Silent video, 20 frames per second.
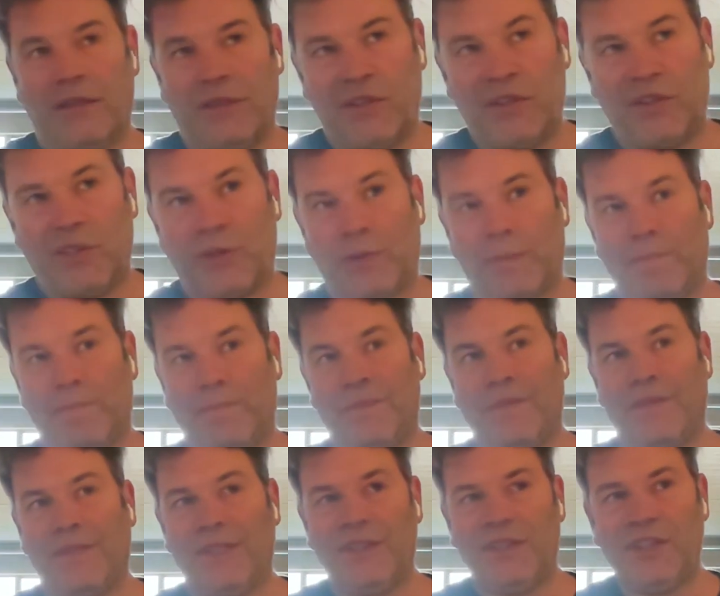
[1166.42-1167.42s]
So
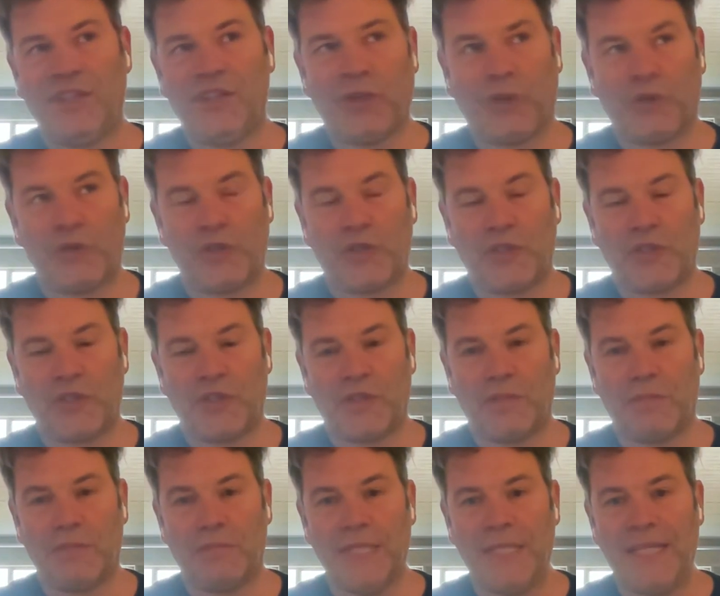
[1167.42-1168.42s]
this is not just
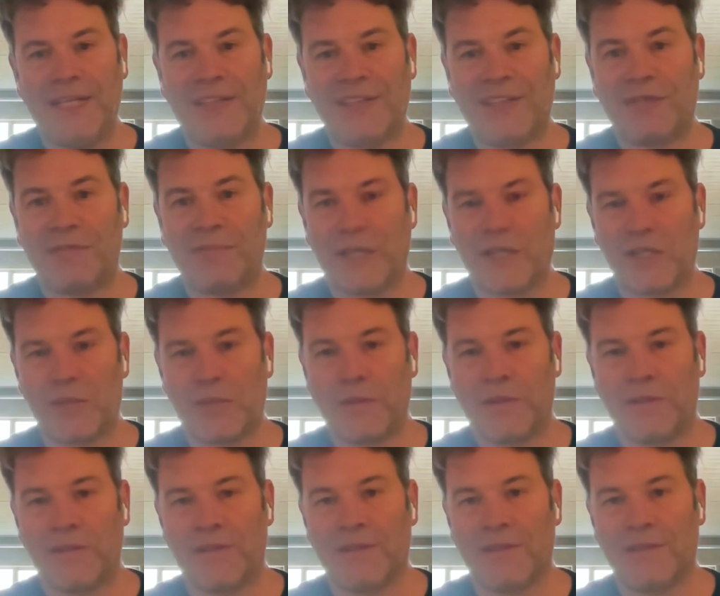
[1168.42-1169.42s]
media asset
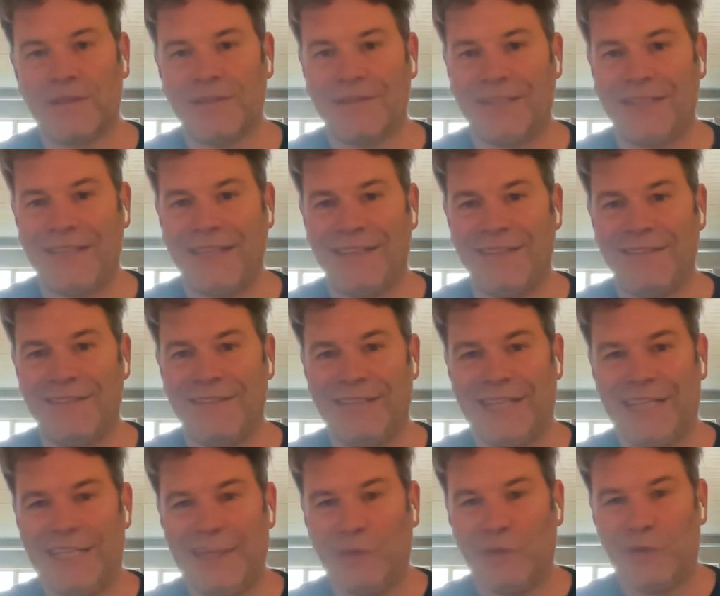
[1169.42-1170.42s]
management
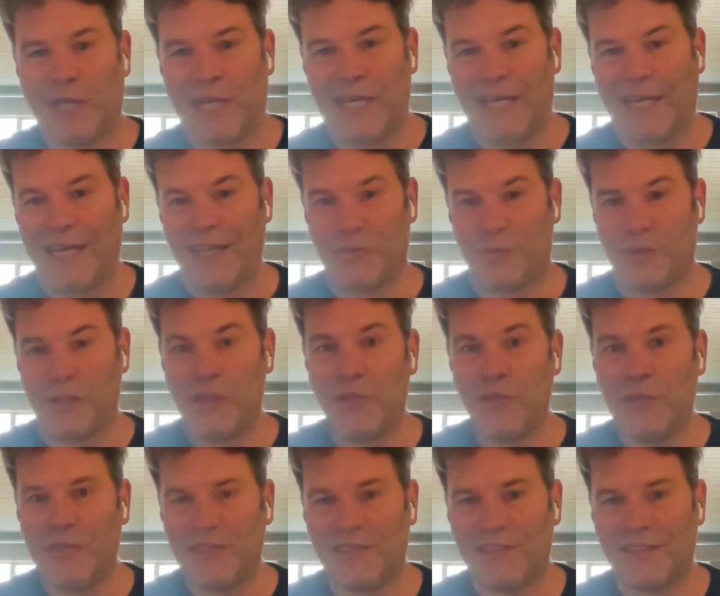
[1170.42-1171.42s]
anymore as we
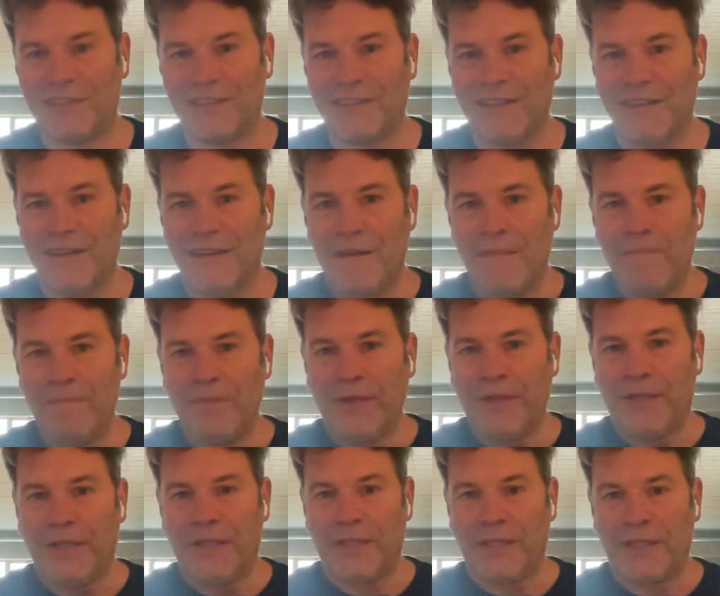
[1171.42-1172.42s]
knew it.
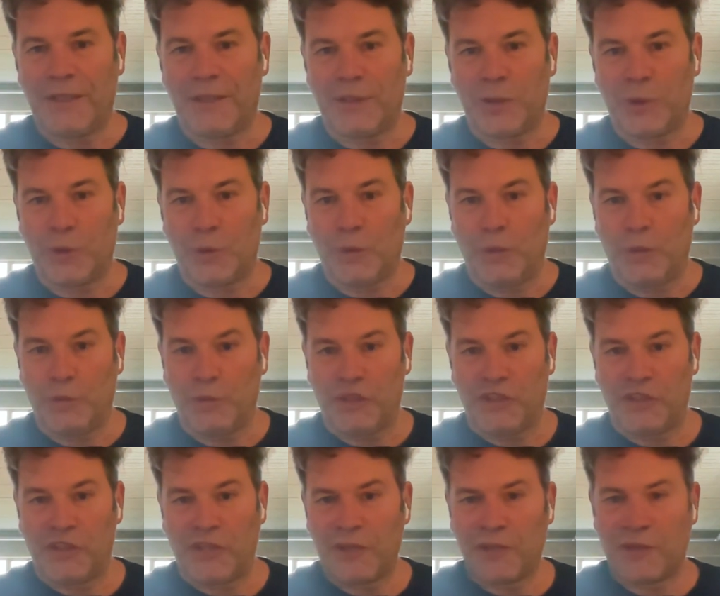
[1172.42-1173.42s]
When we
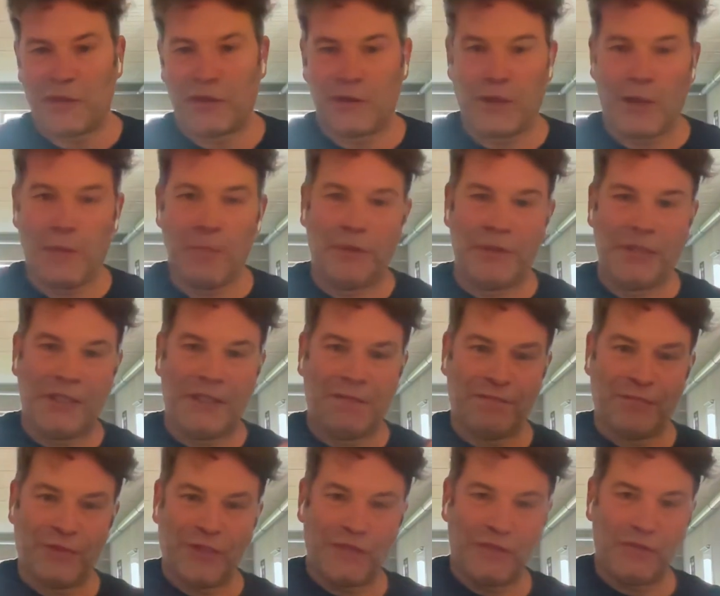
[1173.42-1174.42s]
started the company
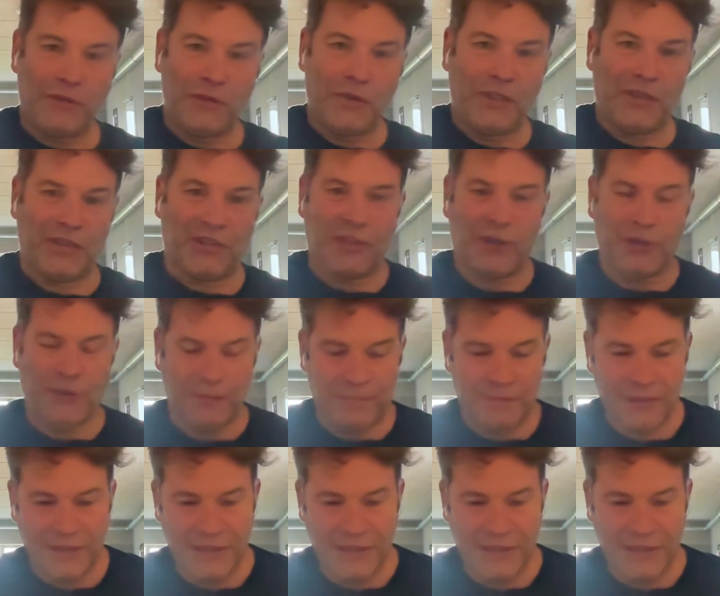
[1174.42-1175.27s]
a few years ago,